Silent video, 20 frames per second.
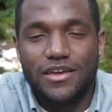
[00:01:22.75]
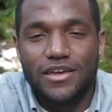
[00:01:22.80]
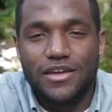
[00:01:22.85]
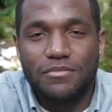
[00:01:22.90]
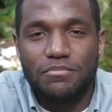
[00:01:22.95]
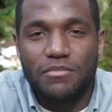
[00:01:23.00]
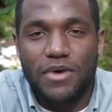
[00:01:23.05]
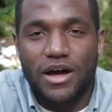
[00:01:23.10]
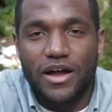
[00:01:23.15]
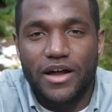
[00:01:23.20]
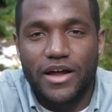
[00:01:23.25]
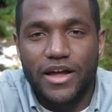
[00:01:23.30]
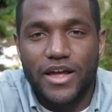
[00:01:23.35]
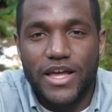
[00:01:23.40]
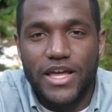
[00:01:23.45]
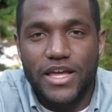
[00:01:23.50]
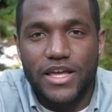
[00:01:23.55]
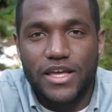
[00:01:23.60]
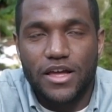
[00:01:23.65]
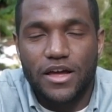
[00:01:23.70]
in
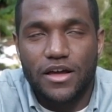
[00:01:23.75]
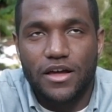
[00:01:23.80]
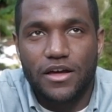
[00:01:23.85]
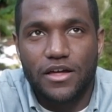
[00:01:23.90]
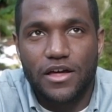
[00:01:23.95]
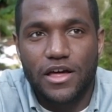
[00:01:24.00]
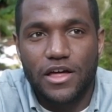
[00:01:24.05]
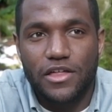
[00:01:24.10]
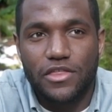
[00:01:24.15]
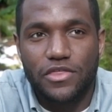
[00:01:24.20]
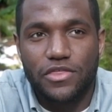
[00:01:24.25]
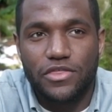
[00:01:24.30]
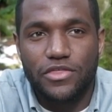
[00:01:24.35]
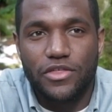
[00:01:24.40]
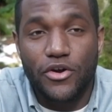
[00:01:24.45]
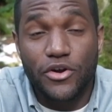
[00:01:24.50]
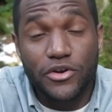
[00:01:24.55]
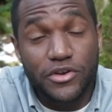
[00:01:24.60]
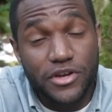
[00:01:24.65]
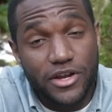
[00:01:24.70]
my
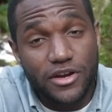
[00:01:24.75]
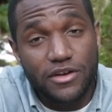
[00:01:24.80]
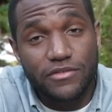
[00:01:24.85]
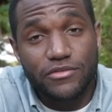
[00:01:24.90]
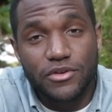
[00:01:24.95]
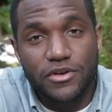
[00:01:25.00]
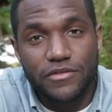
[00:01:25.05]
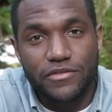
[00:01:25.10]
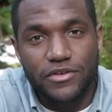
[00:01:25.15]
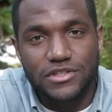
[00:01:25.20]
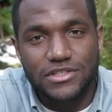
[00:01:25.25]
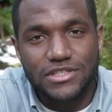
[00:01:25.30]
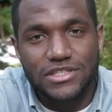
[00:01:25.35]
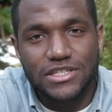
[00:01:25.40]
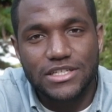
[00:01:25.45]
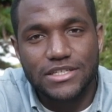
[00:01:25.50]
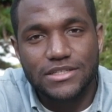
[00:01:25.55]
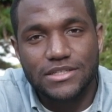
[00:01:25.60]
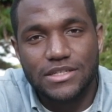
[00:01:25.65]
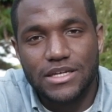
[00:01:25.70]
third year of
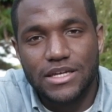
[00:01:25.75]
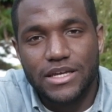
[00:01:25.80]
university.